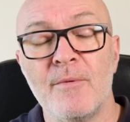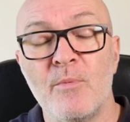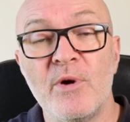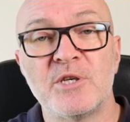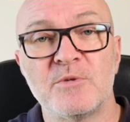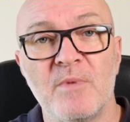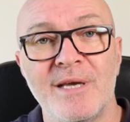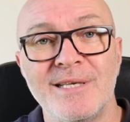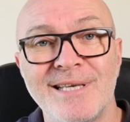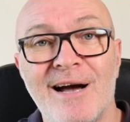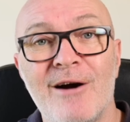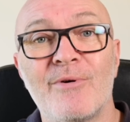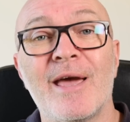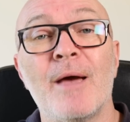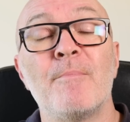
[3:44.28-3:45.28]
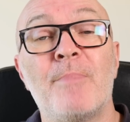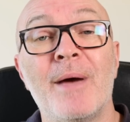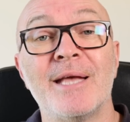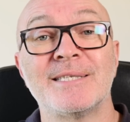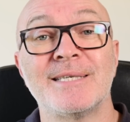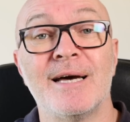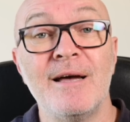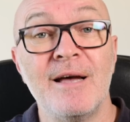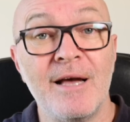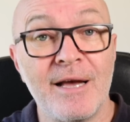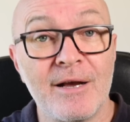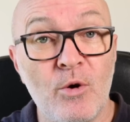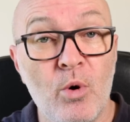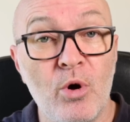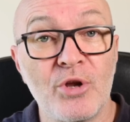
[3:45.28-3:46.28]
which means I'll get better
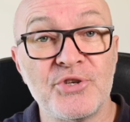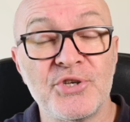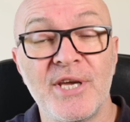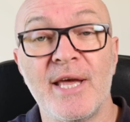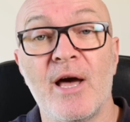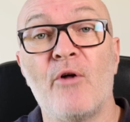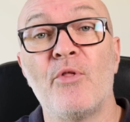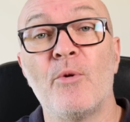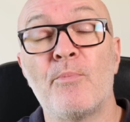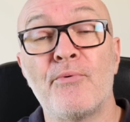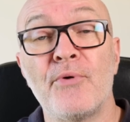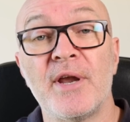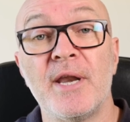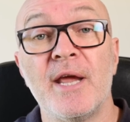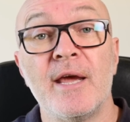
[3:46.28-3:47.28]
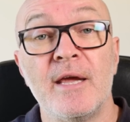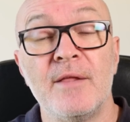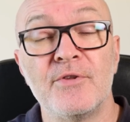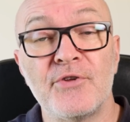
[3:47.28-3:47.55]
quality on the print in the